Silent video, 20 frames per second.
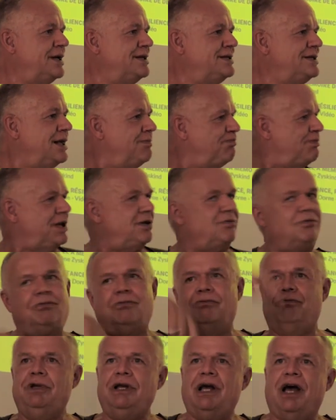I said, but
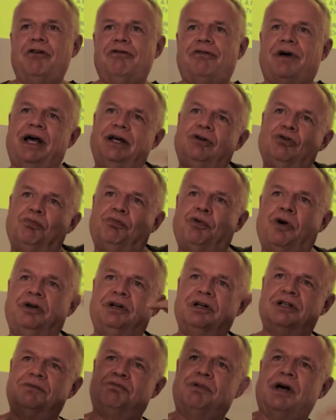we have
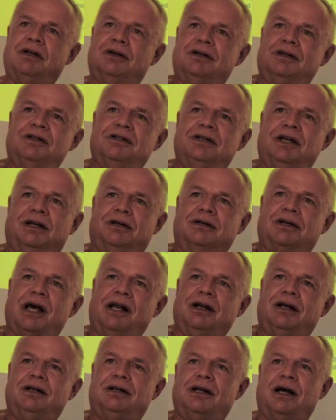hydroponics partners in
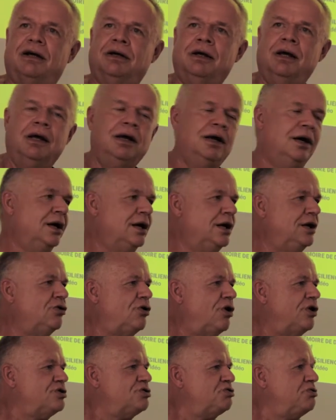Canada, in
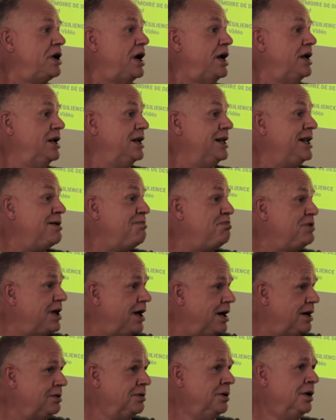Austria, in
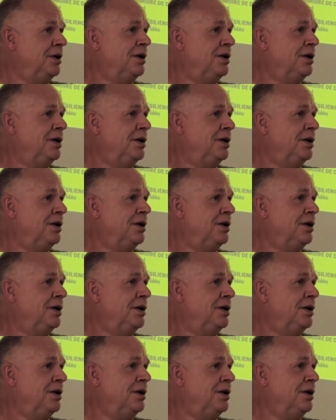Libya,